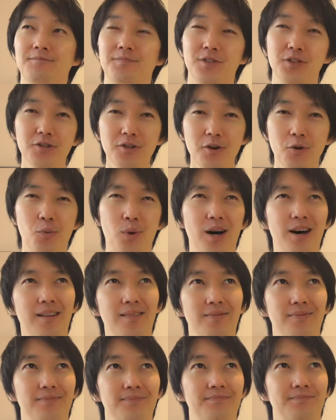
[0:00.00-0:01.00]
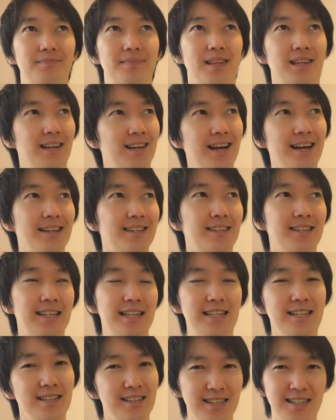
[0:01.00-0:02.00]
You know what? Like
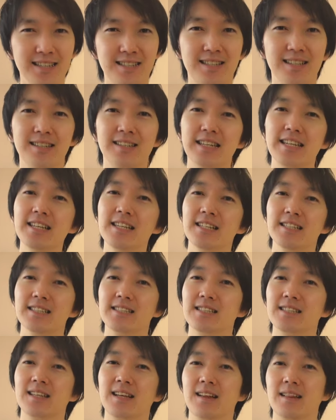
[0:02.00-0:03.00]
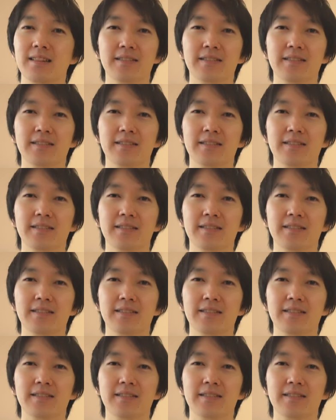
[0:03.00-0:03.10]
in recent years,